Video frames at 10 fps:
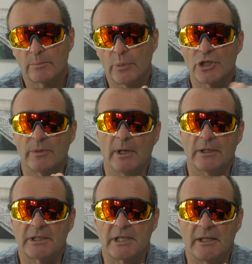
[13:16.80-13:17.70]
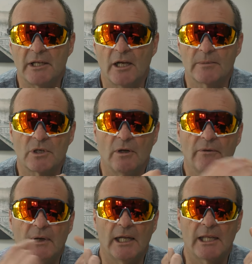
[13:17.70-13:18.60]
push a button and take the arms
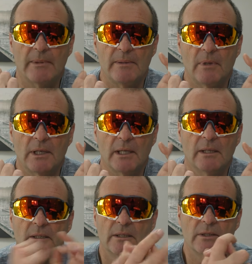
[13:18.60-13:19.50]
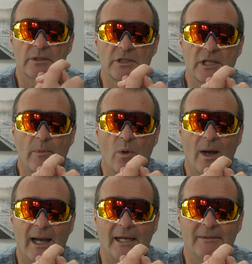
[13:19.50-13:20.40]
off, and I'm in my summer
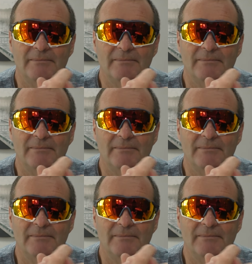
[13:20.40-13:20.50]
wear.